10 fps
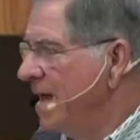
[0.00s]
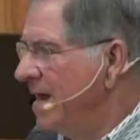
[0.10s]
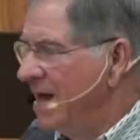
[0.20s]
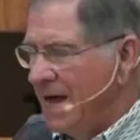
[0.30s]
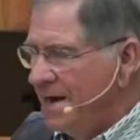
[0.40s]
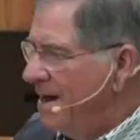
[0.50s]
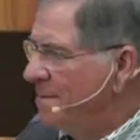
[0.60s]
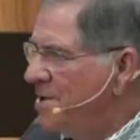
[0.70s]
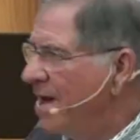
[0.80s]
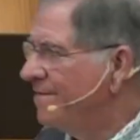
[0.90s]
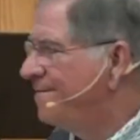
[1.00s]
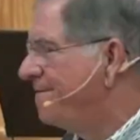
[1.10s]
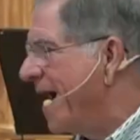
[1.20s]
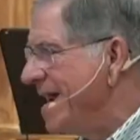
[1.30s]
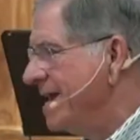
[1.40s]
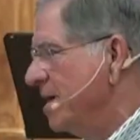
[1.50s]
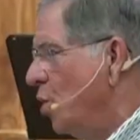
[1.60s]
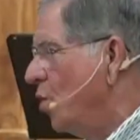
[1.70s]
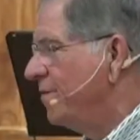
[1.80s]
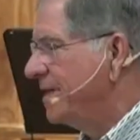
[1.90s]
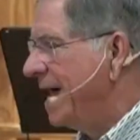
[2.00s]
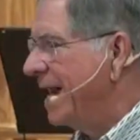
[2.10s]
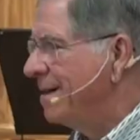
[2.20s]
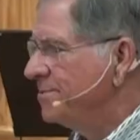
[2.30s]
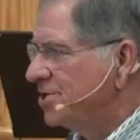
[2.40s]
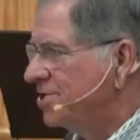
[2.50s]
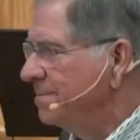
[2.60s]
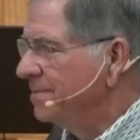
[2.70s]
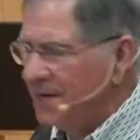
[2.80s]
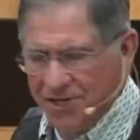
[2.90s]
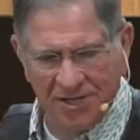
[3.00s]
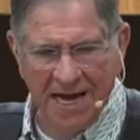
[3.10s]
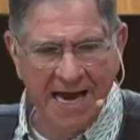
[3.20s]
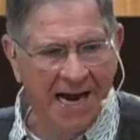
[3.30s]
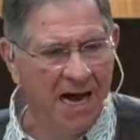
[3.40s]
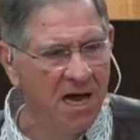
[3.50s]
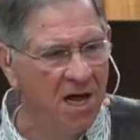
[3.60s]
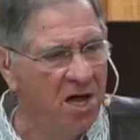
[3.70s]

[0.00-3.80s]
And, and I'm not fighting over that. I'm just simply saying,